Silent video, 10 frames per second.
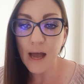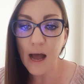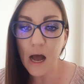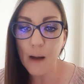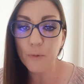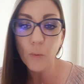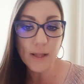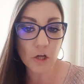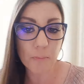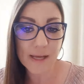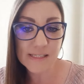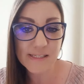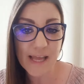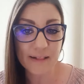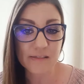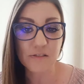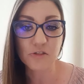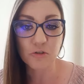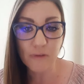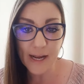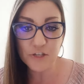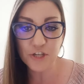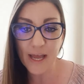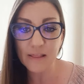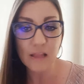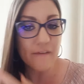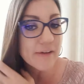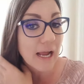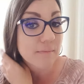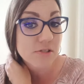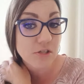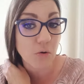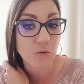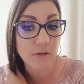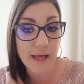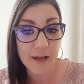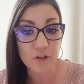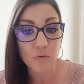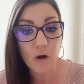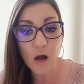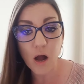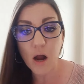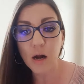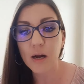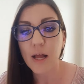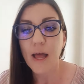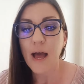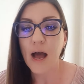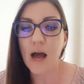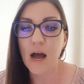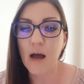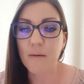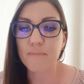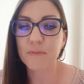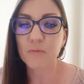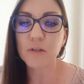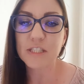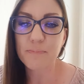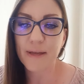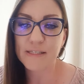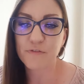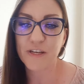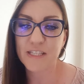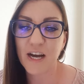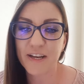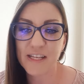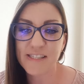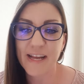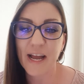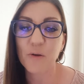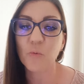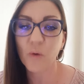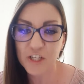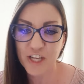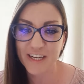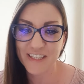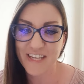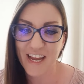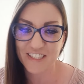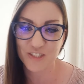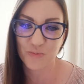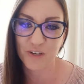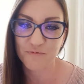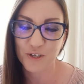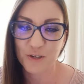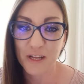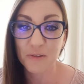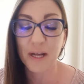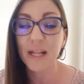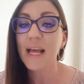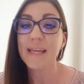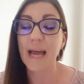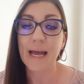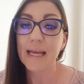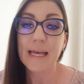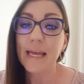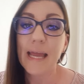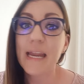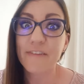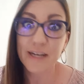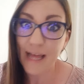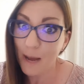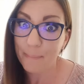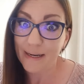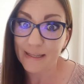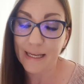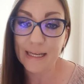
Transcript: White Lopez is saying, this is great, Jen. Love it. I'm so glad you are. Real TPS Fit Tanya saying, I wish I could take just one photo, LOL. Yeah, it's never going to happen.